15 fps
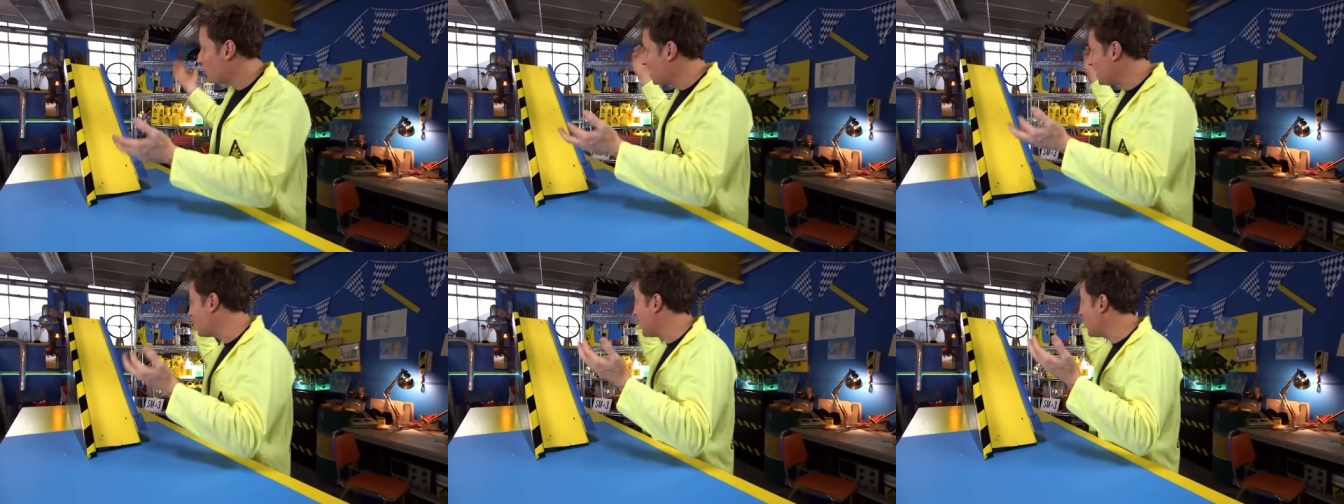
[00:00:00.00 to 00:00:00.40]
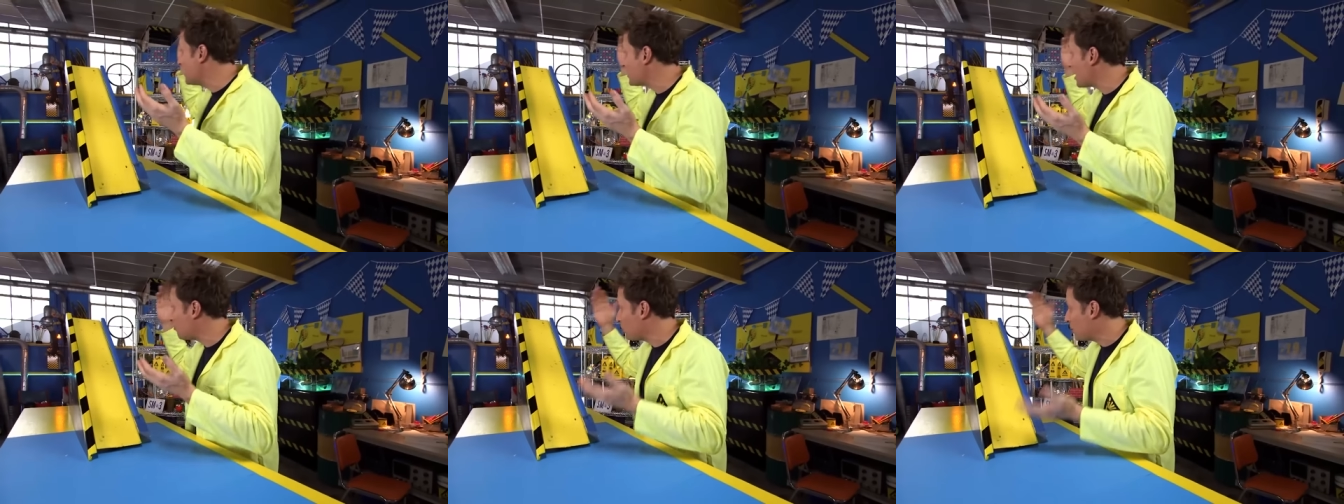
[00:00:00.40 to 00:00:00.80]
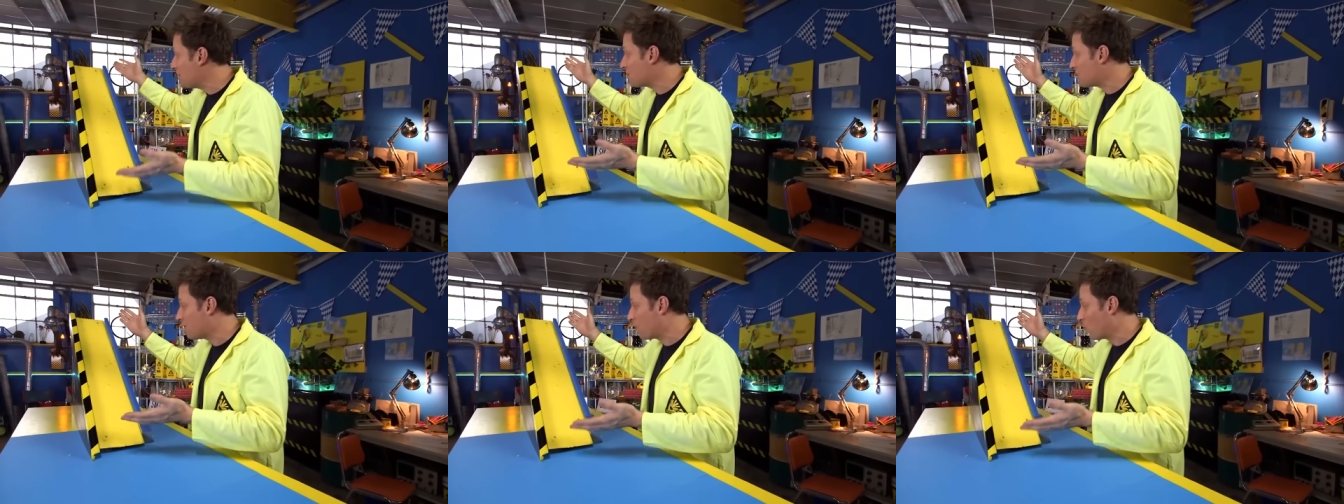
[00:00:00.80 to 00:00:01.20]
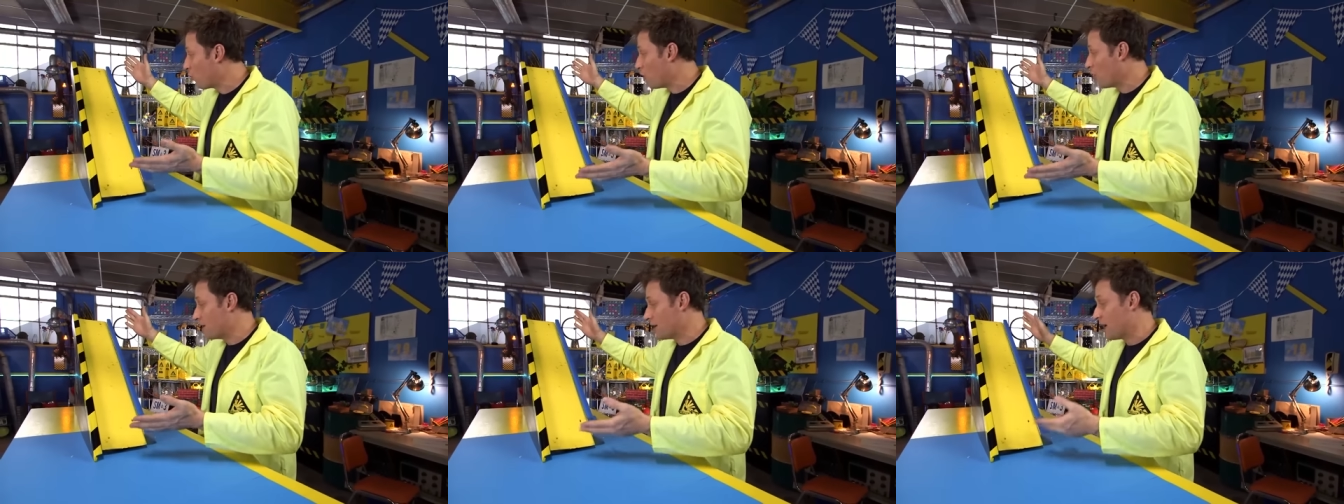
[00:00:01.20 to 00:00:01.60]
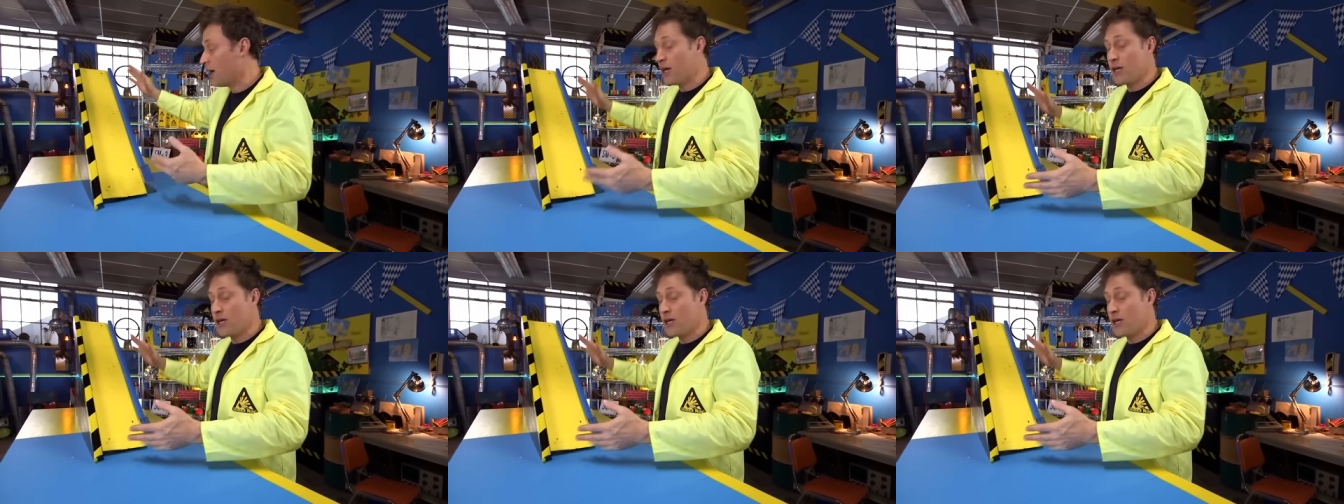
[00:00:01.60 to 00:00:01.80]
need is a piece of wood.